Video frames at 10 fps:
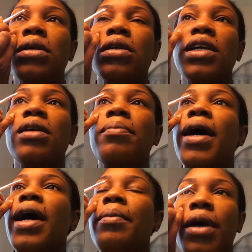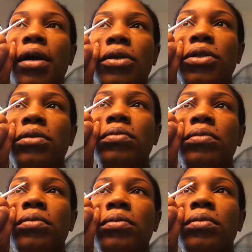and clean up my eyebrows.
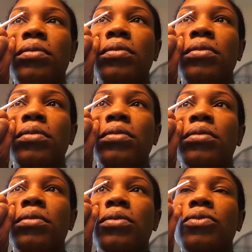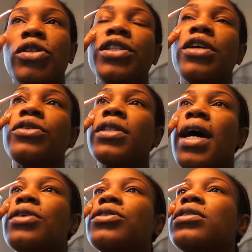Which there's
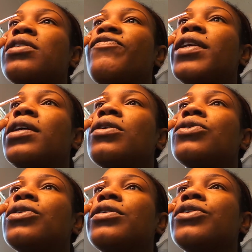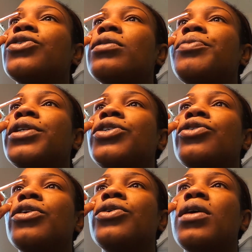thousands of videos on there, so I'm pretty
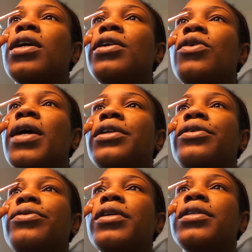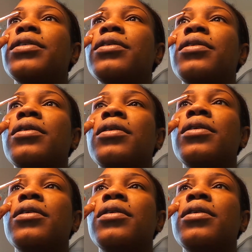sure you all know how to do this.